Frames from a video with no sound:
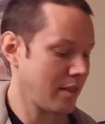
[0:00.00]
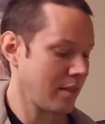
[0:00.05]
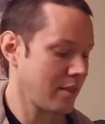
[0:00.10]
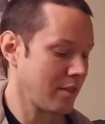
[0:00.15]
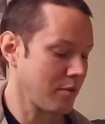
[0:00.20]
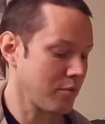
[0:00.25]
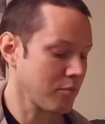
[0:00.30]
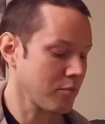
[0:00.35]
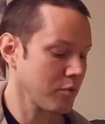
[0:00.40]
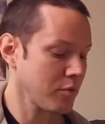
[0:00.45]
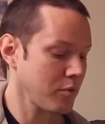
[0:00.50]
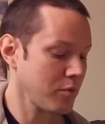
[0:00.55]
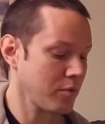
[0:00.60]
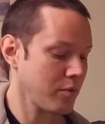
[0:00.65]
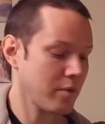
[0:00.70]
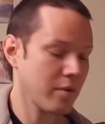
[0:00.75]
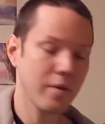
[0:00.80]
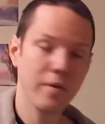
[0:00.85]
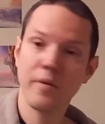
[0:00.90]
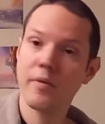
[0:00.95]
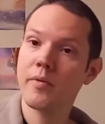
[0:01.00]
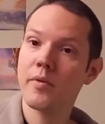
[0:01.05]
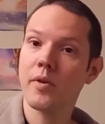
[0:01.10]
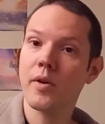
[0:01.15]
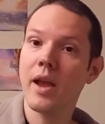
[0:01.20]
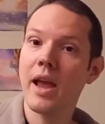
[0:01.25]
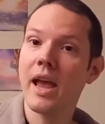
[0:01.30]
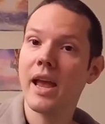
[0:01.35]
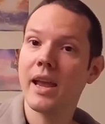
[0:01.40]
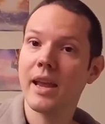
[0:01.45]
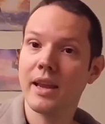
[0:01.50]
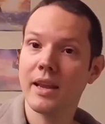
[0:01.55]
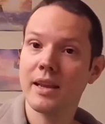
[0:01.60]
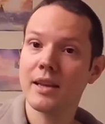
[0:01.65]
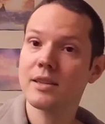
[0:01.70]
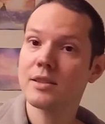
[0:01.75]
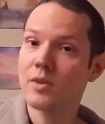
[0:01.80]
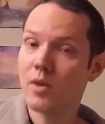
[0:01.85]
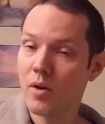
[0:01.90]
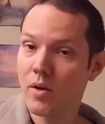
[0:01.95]
the root for
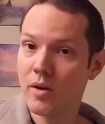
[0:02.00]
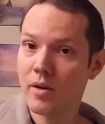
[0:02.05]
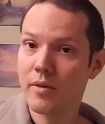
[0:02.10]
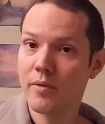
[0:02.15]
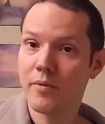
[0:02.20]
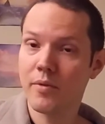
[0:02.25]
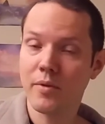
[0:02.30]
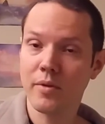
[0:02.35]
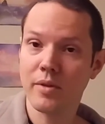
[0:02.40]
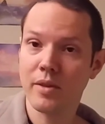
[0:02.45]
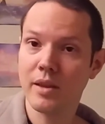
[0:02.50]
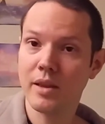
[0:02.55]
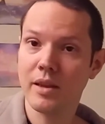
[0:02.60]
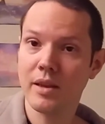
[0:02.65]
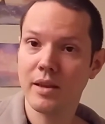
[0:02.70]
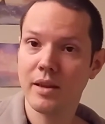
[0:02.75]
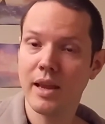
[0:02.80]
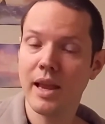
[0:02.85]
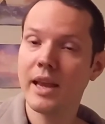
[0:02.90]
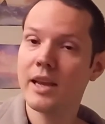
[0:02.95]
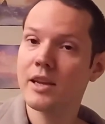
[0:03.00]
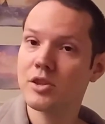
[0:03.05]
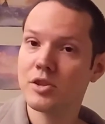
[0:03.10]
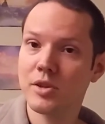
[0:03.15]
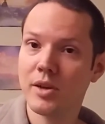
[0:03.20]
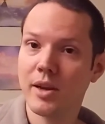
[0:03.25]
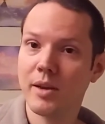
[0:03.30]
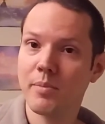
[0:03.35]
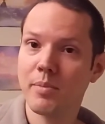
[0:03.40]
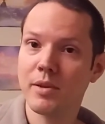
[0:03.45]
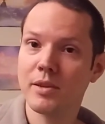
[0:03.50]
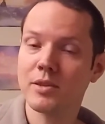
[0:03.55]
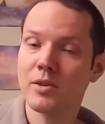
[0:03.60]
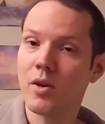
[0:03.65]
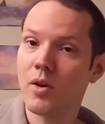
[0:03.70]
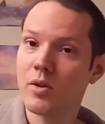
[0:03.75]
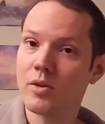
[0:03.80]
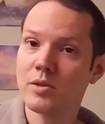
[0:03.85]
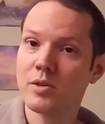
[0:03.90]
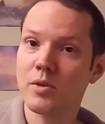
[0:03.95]
the A shape is
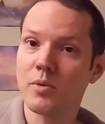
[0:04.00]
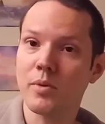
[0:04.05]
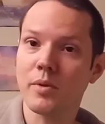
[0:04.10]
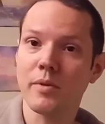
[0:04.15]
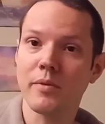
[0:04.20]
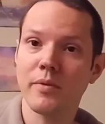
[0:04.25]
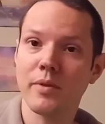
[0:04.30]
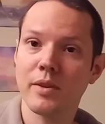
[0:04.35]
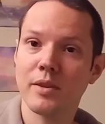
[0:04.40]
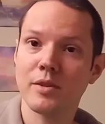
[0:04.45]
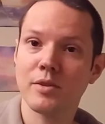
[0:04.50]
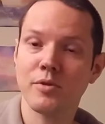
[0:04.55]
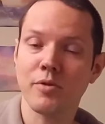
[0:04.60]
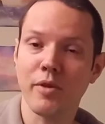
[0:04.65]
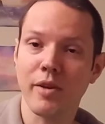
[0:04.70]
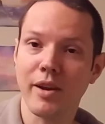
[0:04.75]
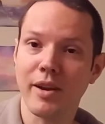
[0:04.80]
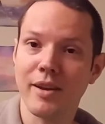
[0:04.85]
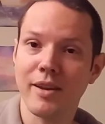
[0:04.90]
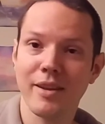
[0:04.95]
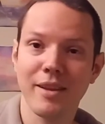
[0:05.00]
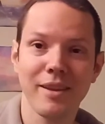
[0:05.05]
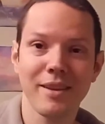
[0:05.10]
also on the 5th string,